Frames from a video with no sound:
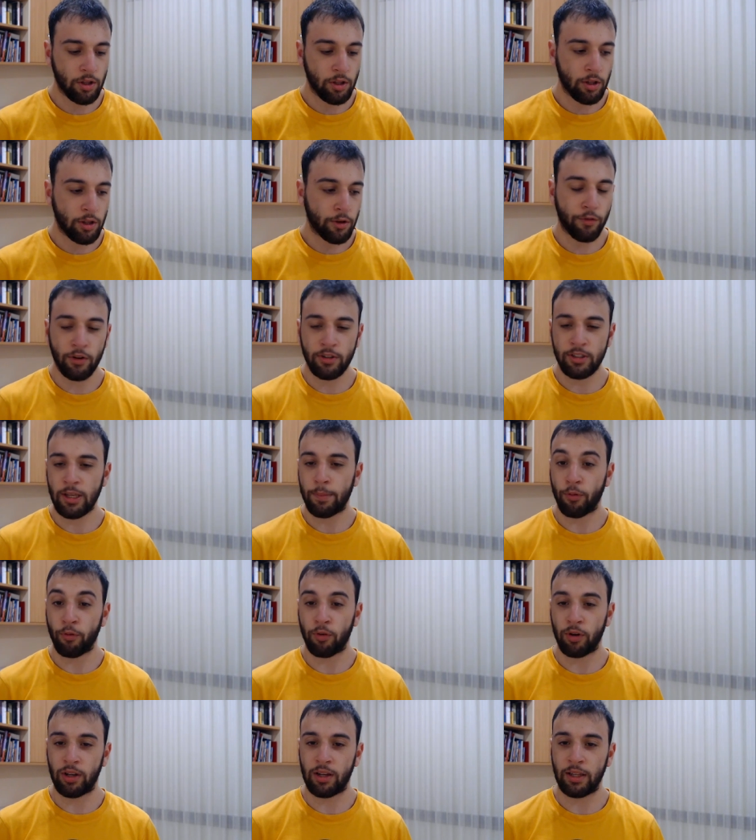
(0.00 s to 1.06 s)
For example,
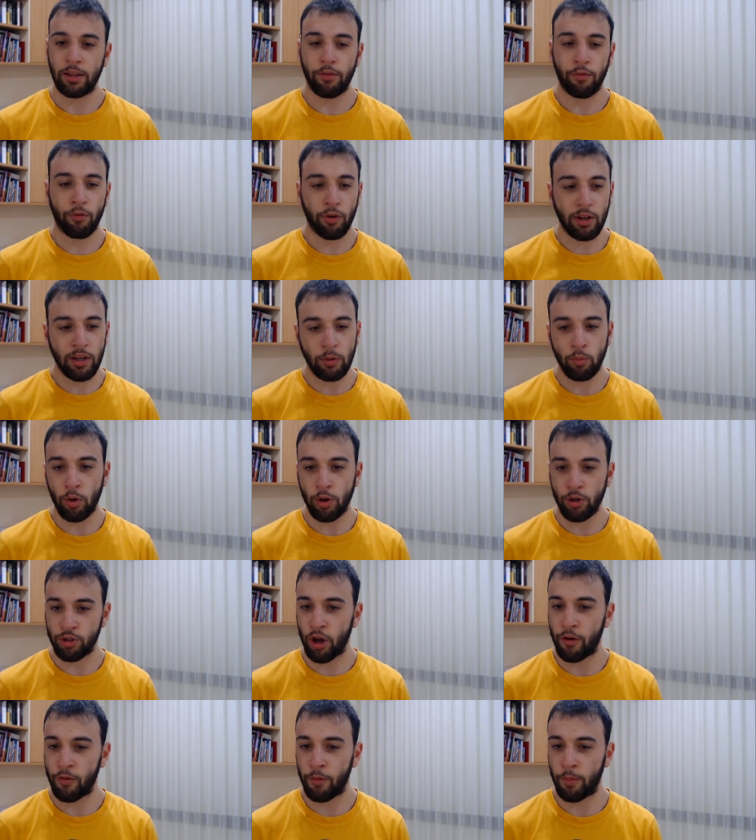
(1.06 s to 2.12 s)
Ridley was
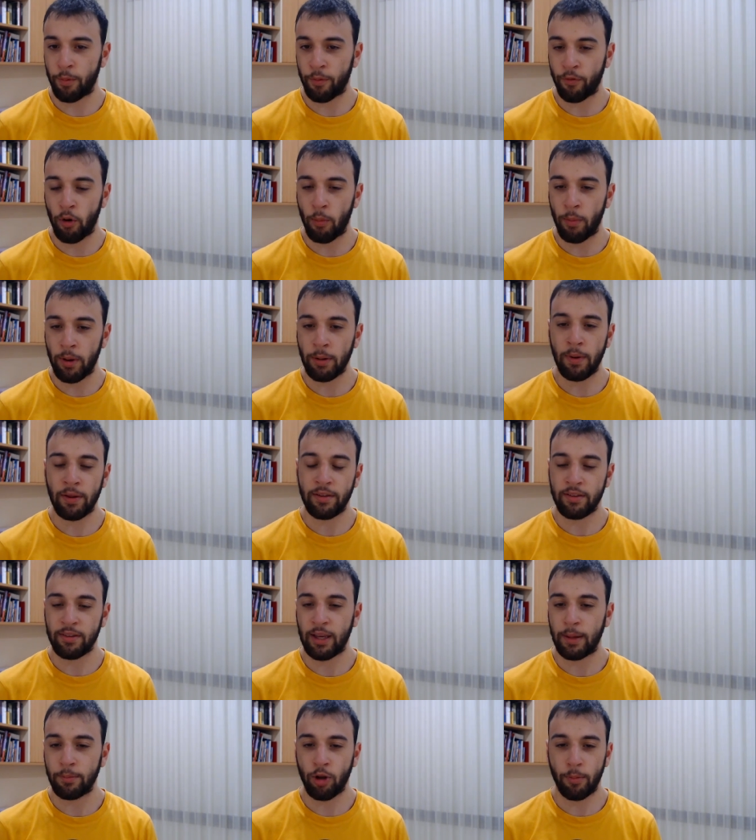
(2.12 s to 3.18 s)
overperforming, but at the
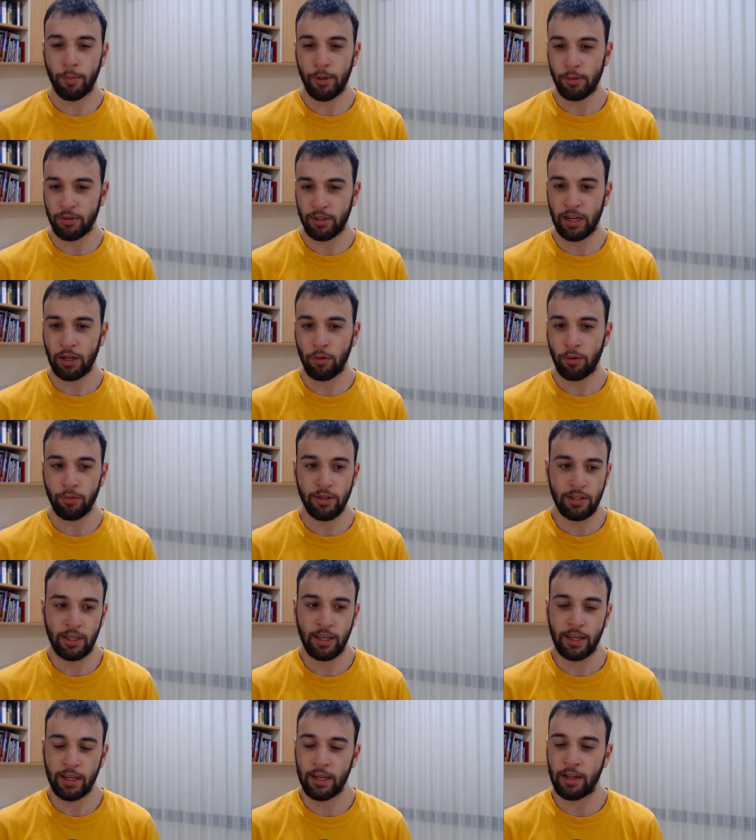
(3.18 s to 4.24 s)
same time he was getting all these
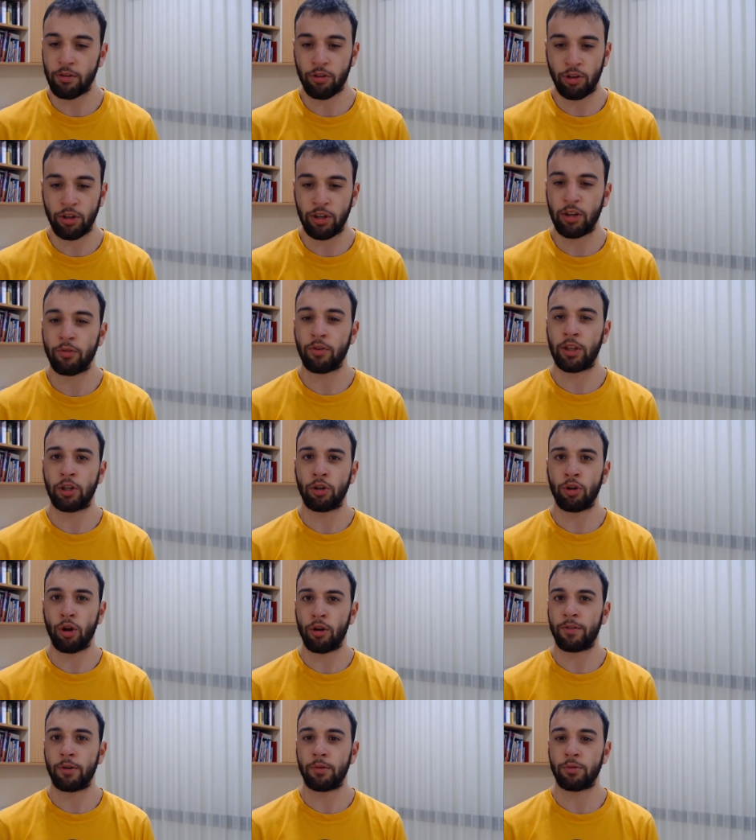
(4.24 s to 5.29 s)
kickouts, so you didn't really know
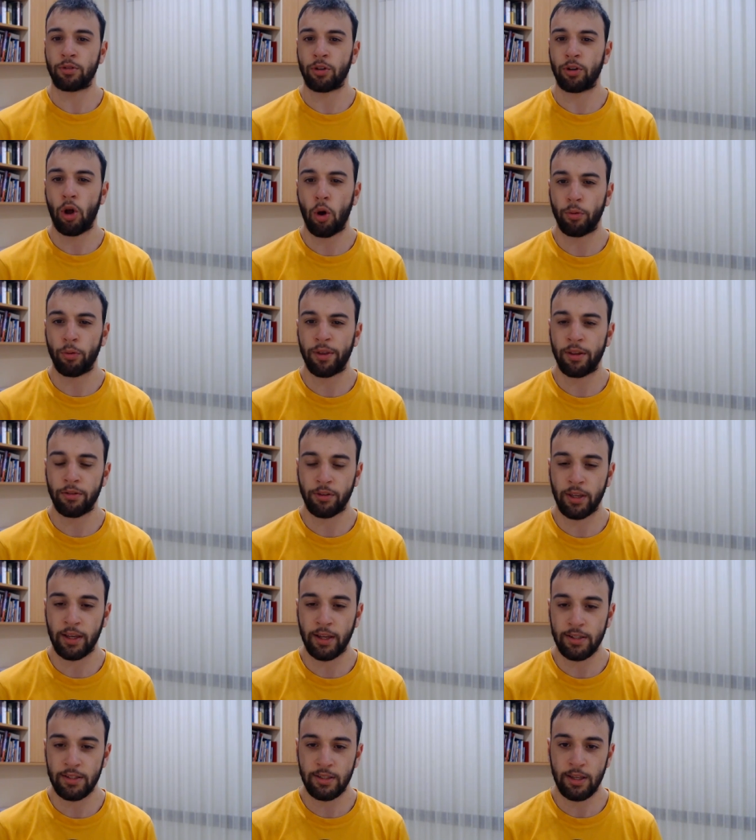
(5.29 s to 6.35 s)
if he was going to hold those
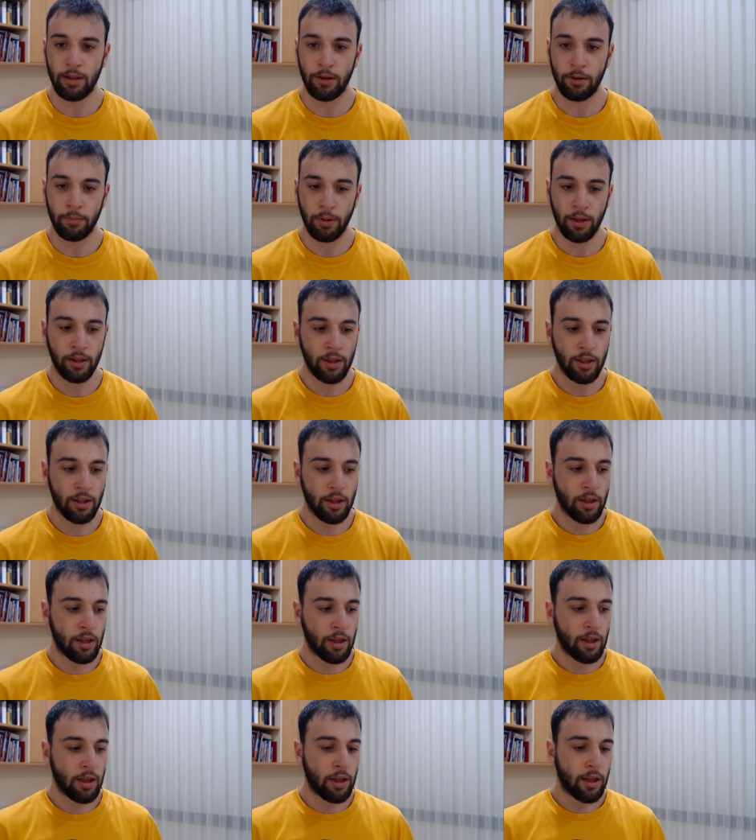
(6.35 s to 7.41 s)
kickouts down. But
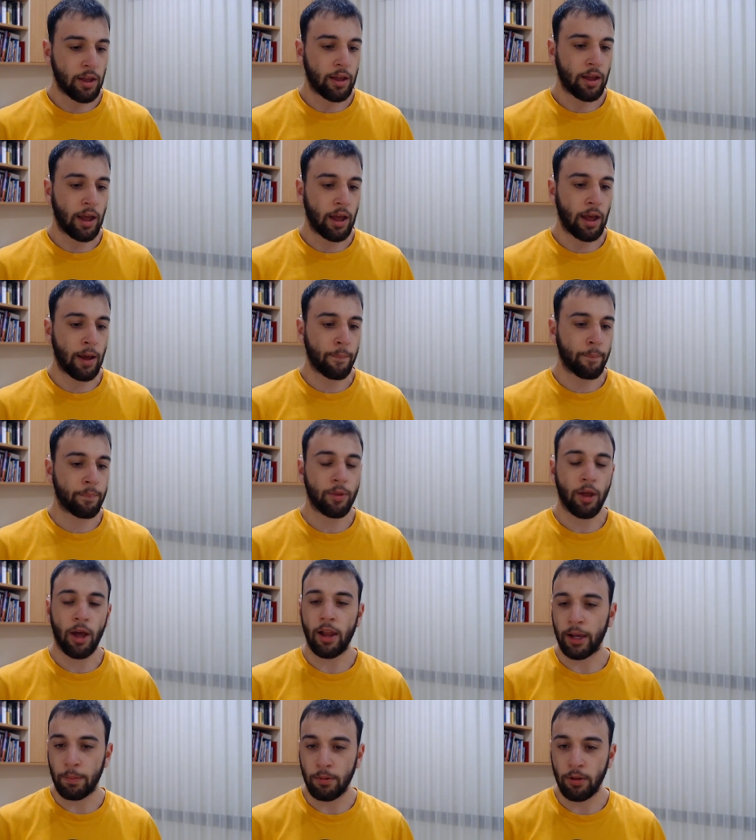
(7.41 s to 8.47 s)

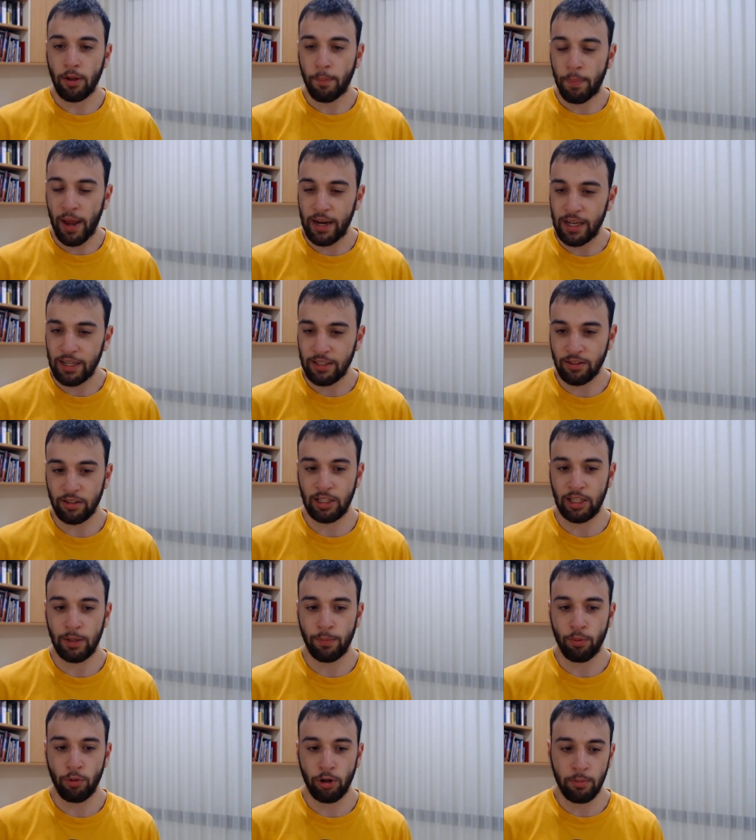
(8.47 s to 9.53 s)
I panicked. I nearly
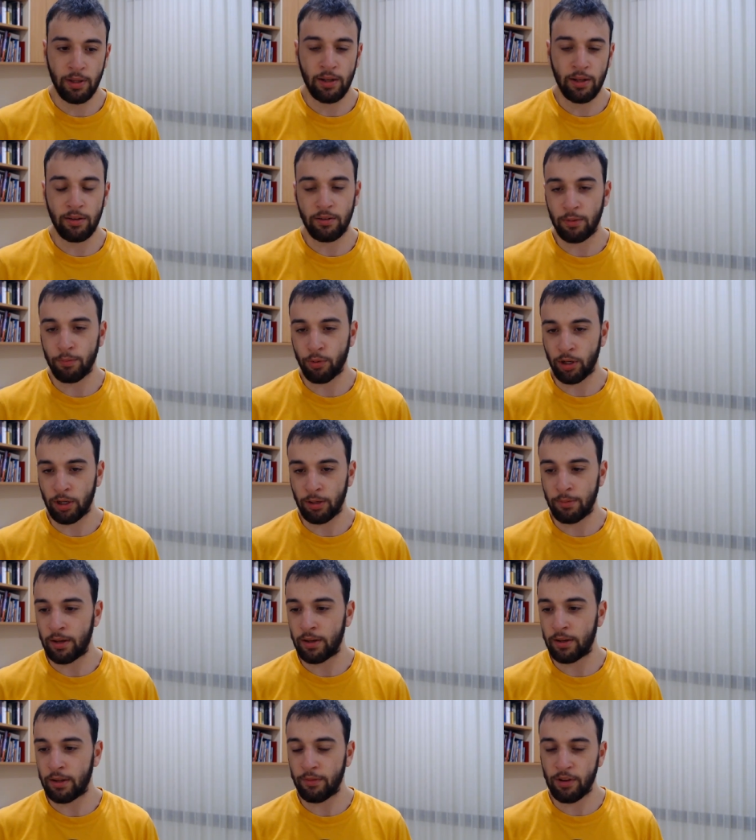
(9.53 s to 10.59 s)
brought him in, didn't bring him
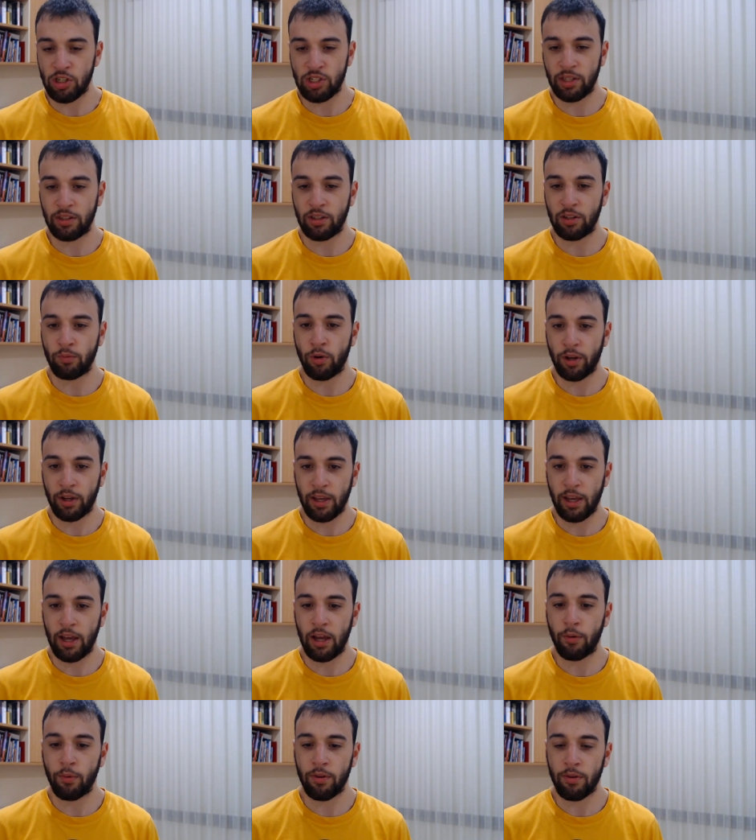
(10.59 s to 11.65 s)
in. Eventually, it didn't work
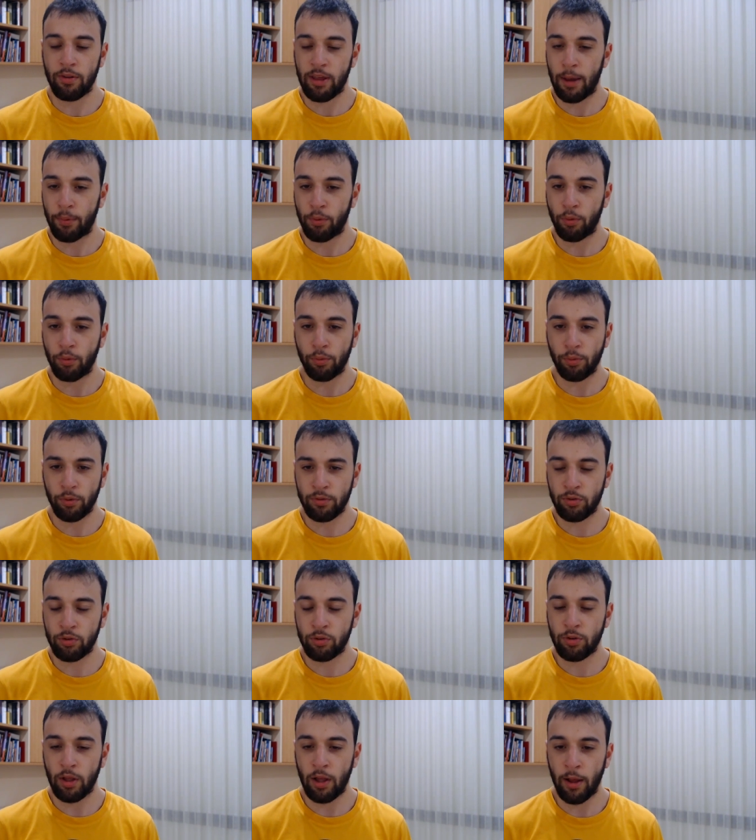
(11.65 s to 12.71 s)
out once Heppel
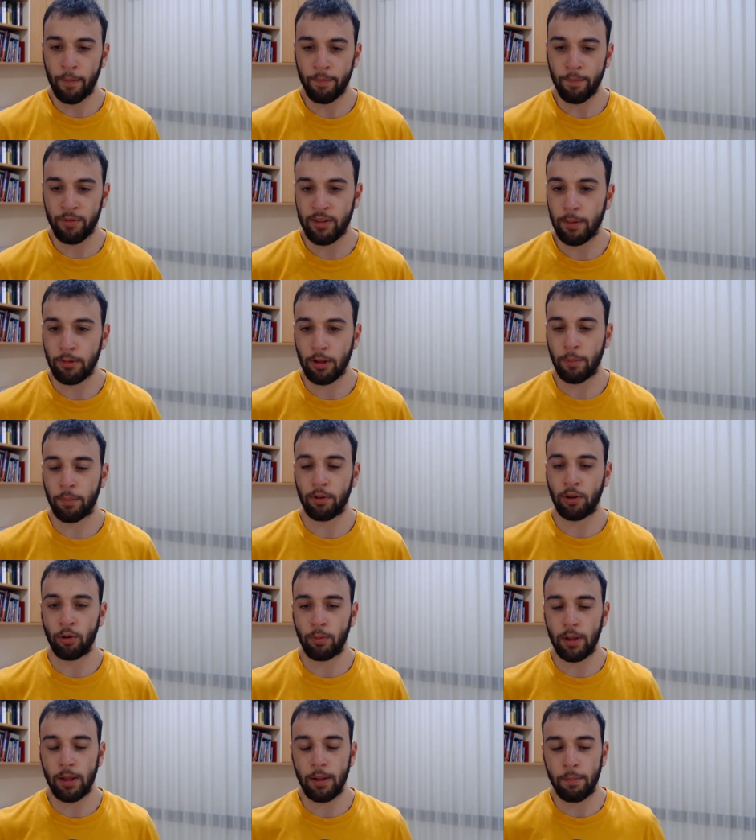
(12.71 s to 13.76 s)
stepped up a
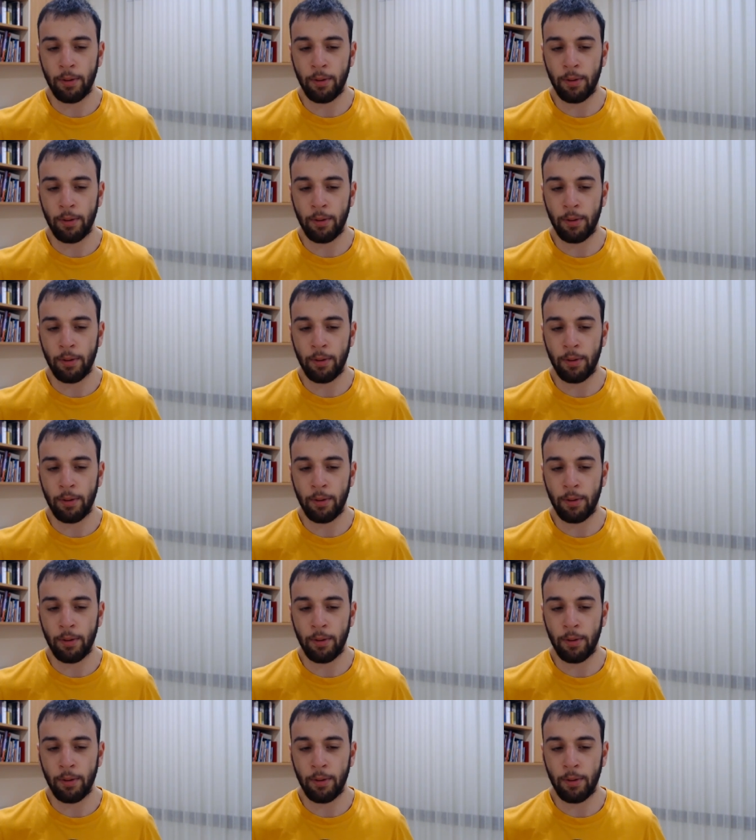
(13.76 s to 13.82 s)
little bit.